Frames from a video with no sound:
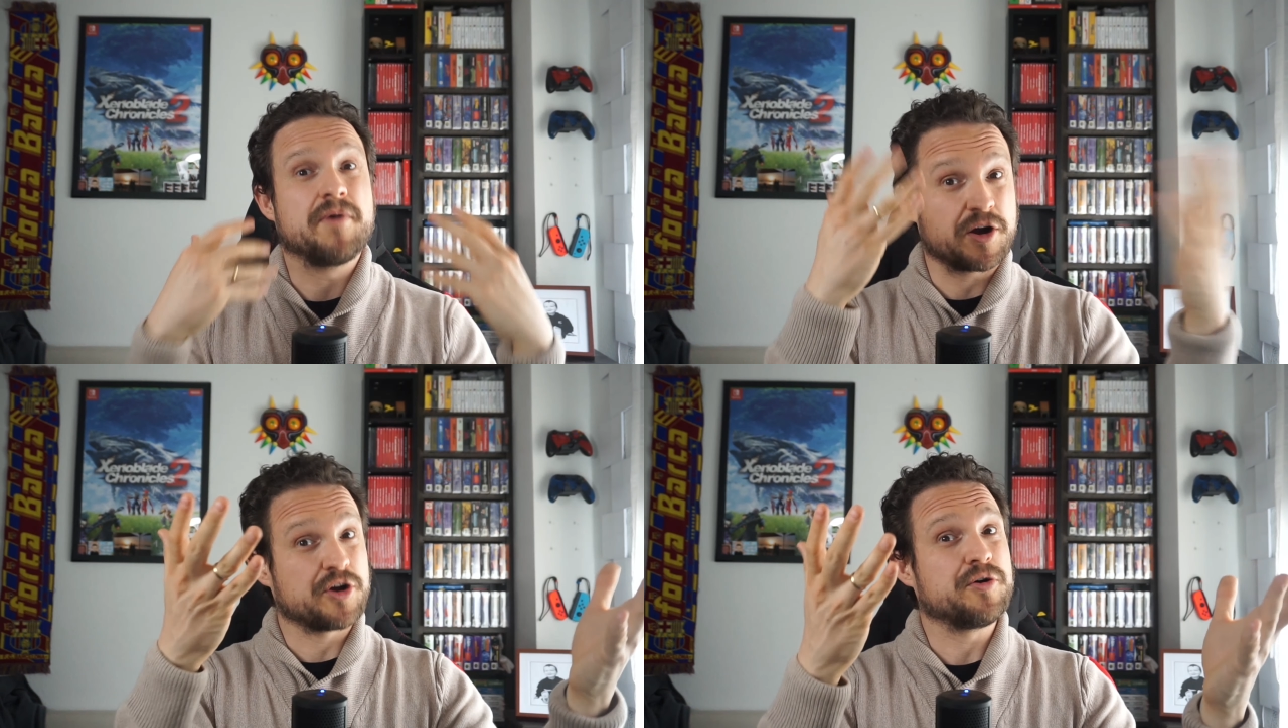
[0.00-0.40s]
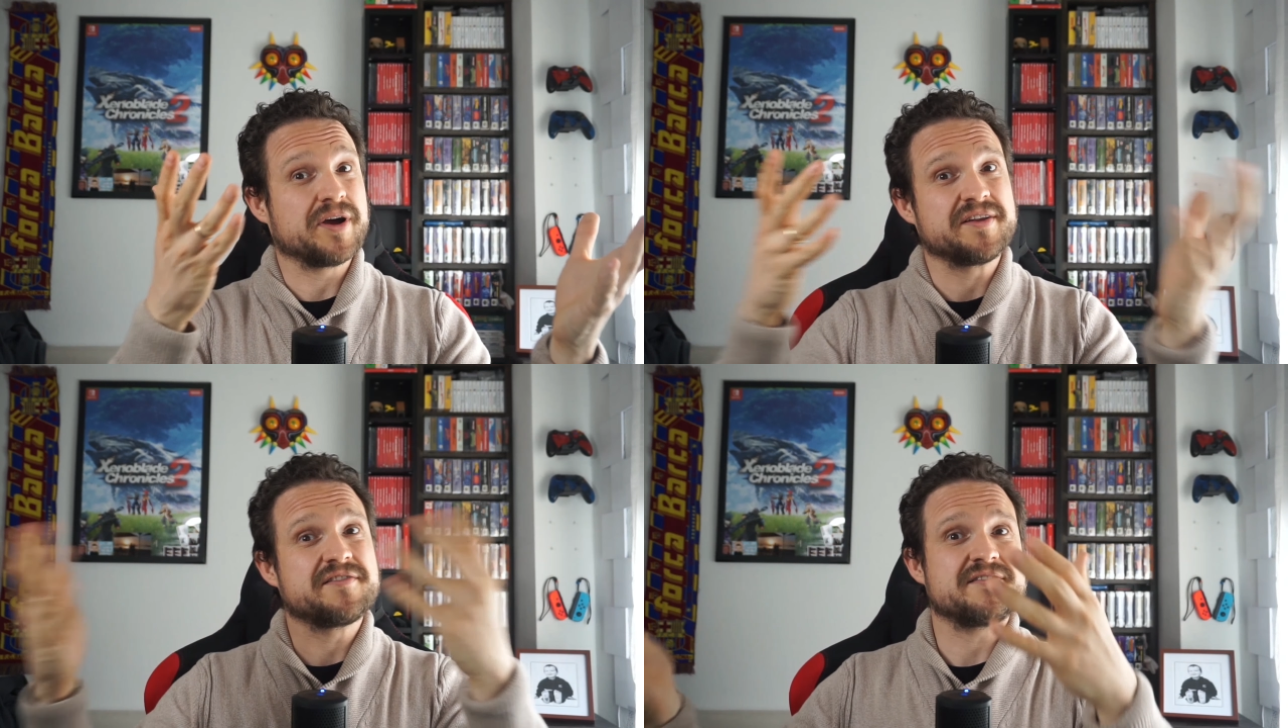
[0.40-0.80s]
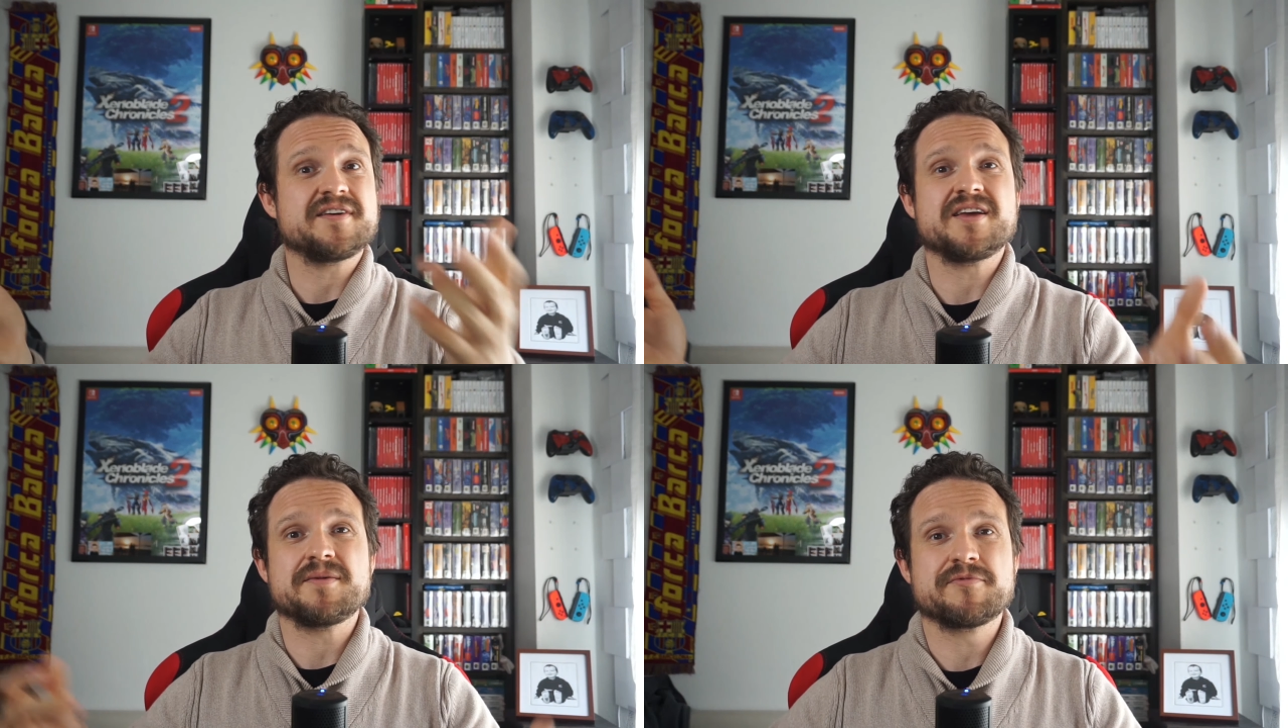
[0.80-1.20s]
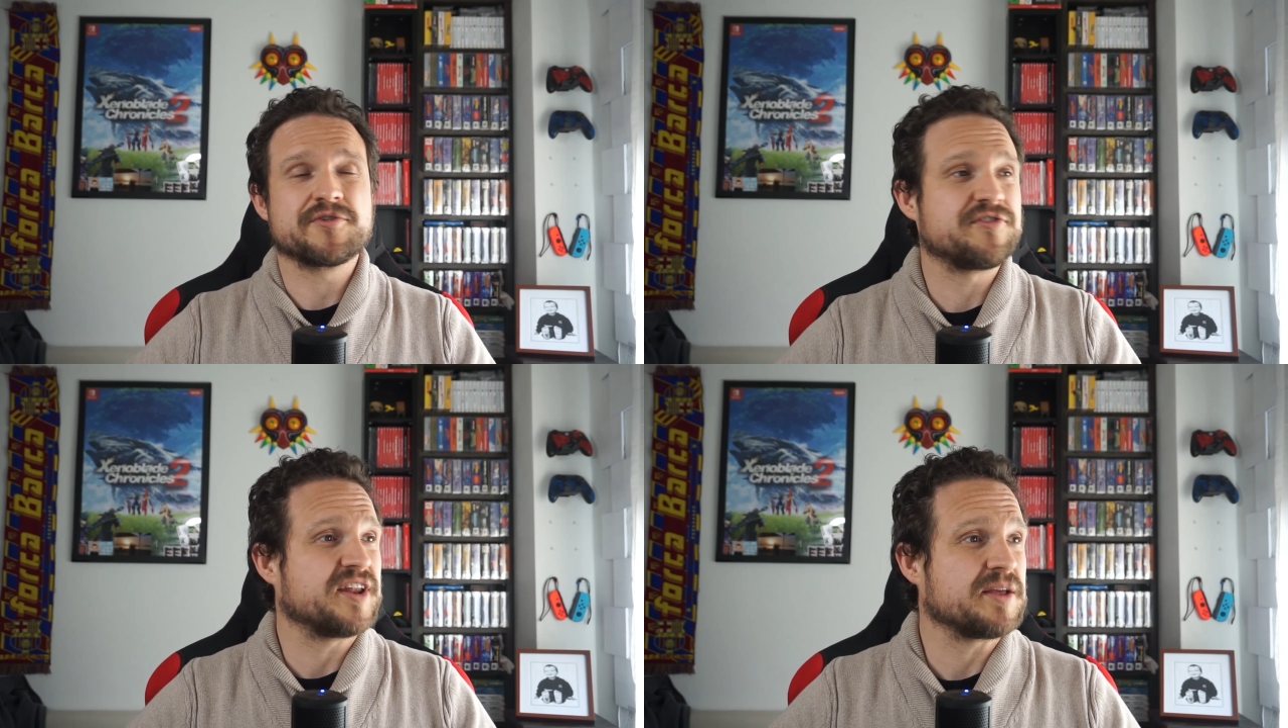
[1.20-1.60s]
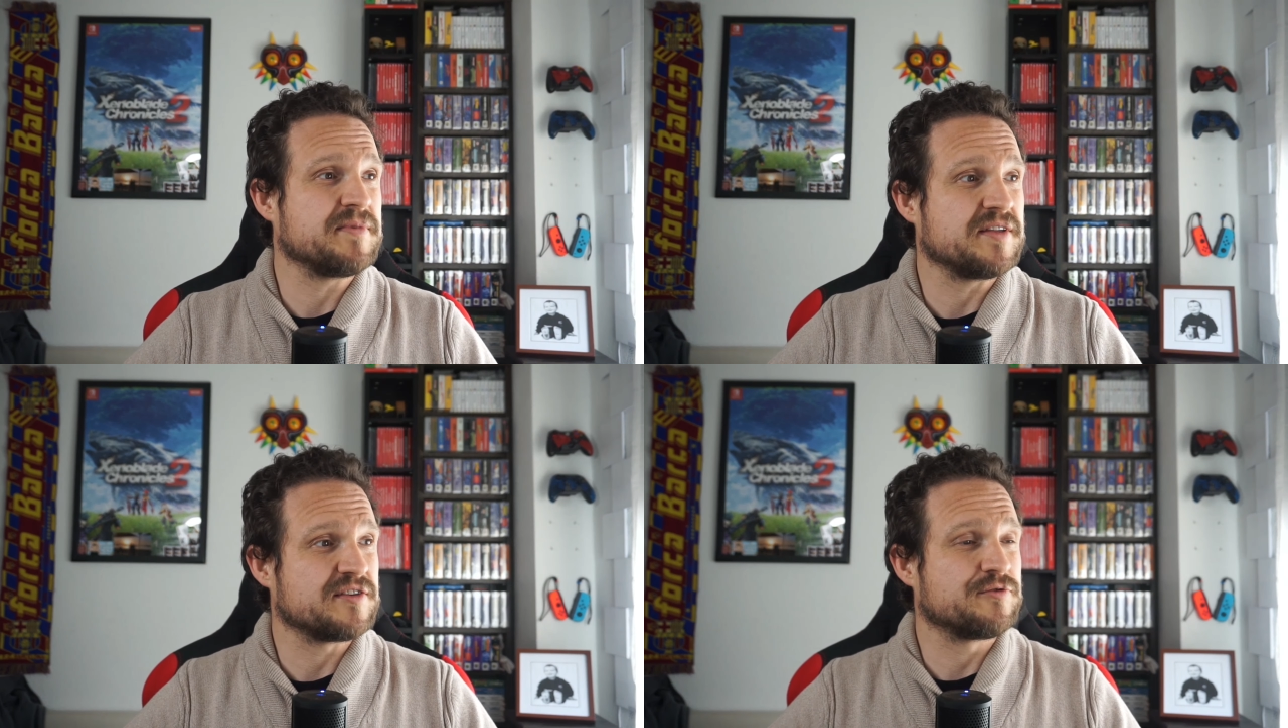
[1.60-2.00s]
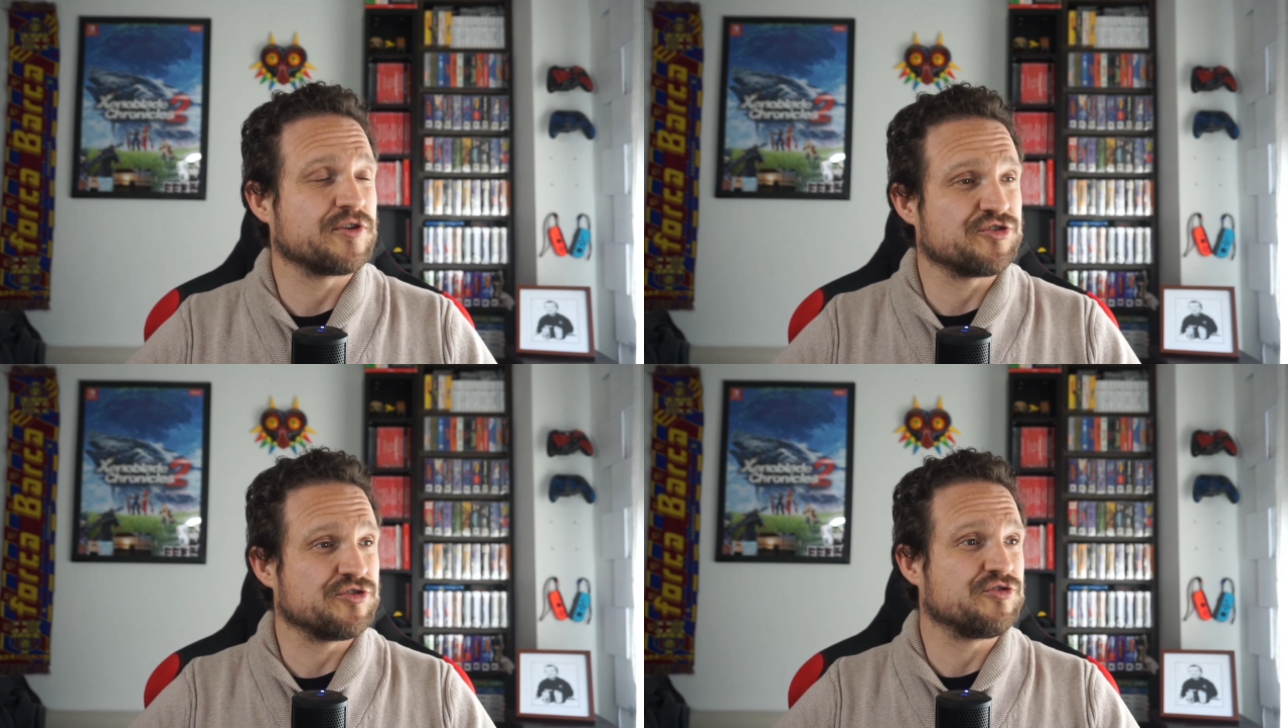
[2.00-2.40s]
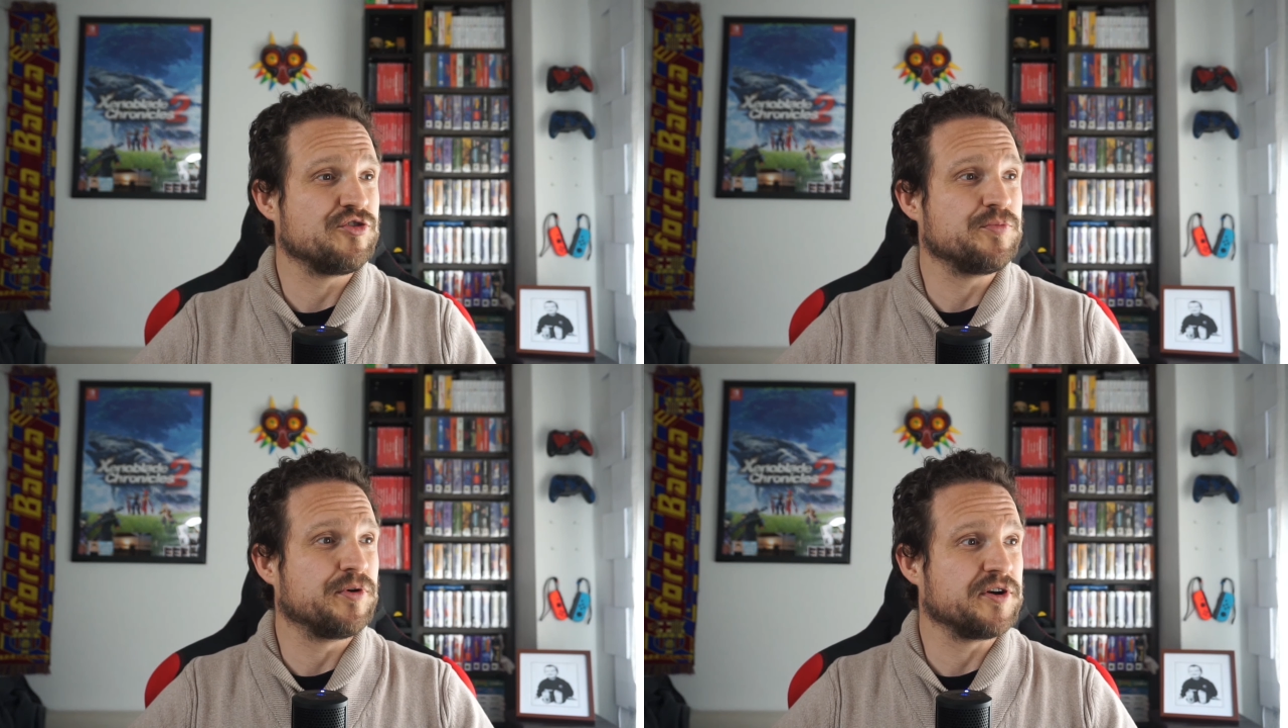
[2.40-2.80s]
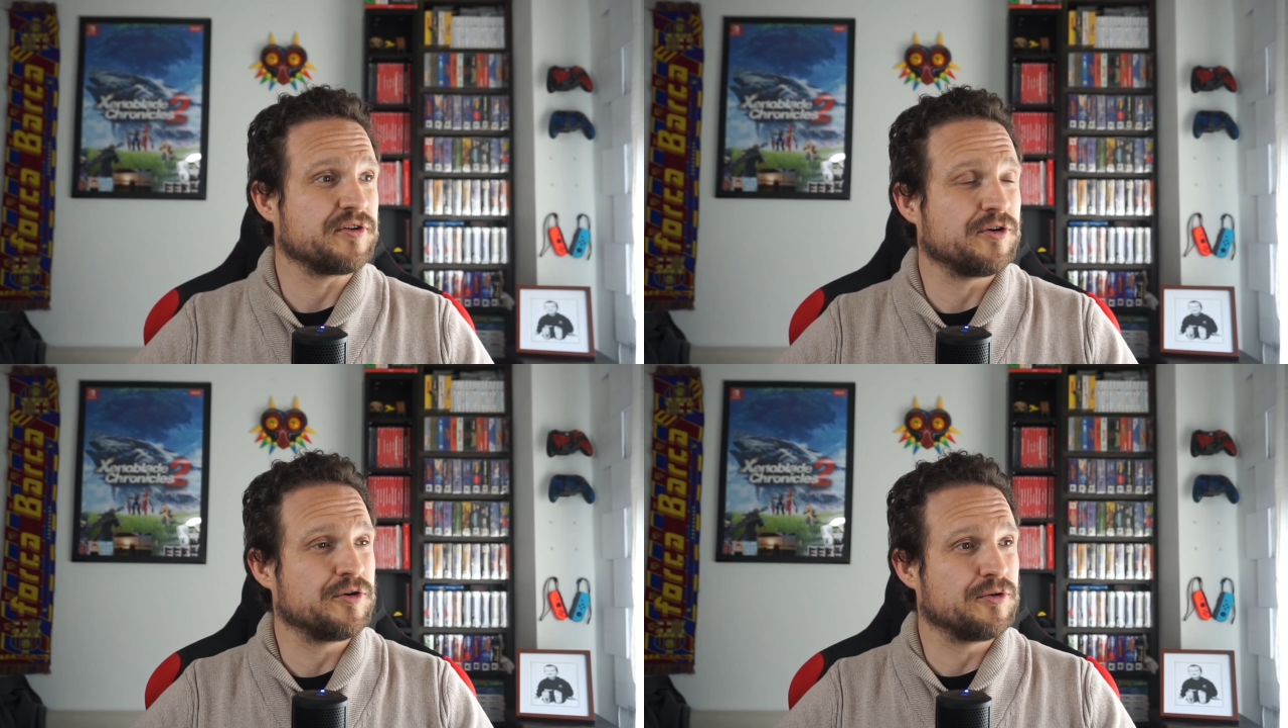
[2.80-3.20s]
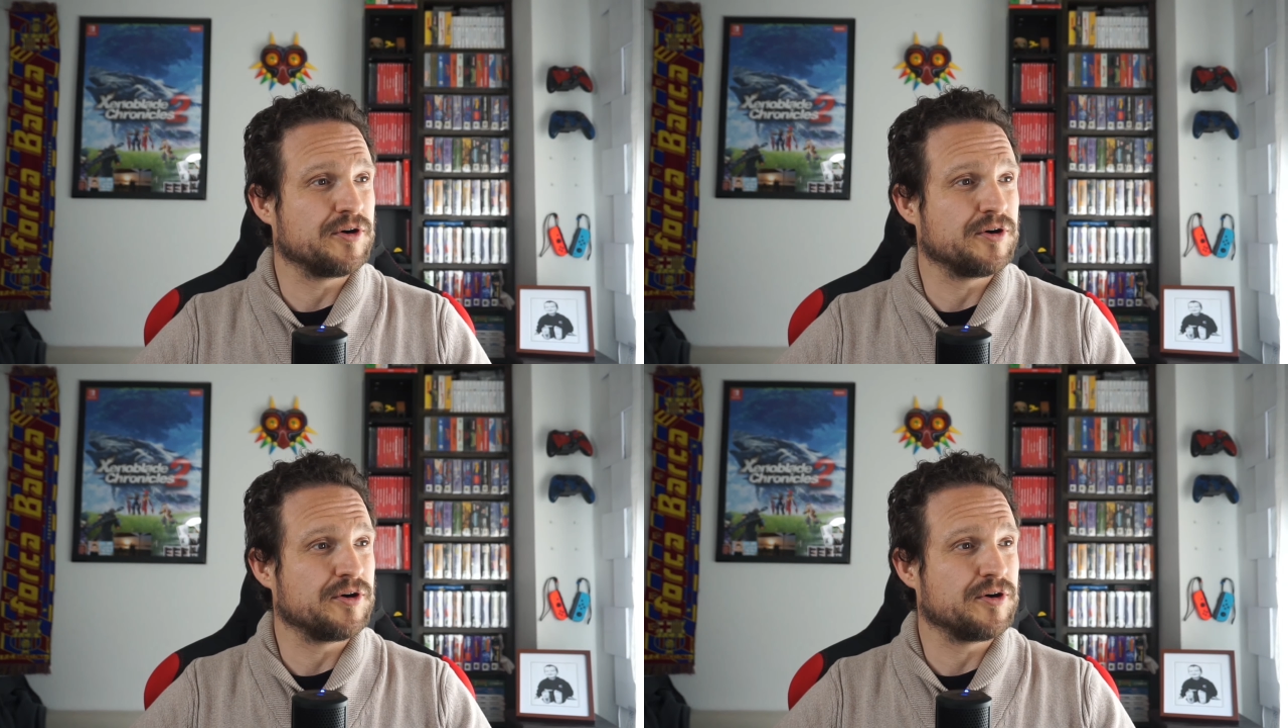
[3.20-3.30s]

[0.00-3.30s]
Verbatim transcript: Marco and his team for sending me this version two point oh